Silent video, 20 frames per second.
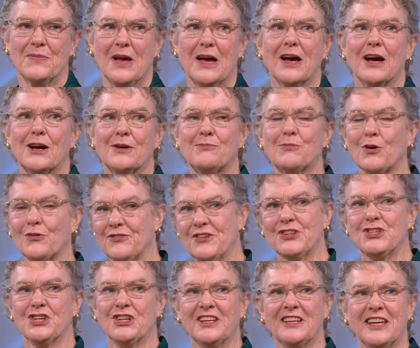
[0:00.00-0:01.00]
uh,
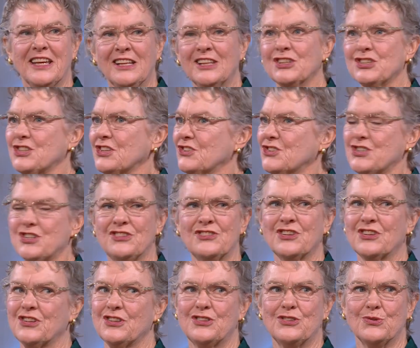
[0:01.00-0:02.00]
proficient in English, and she's
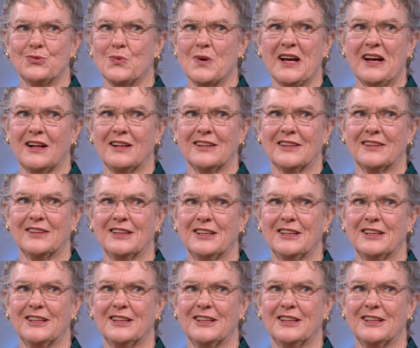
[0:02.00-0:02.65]
going to do well. Mm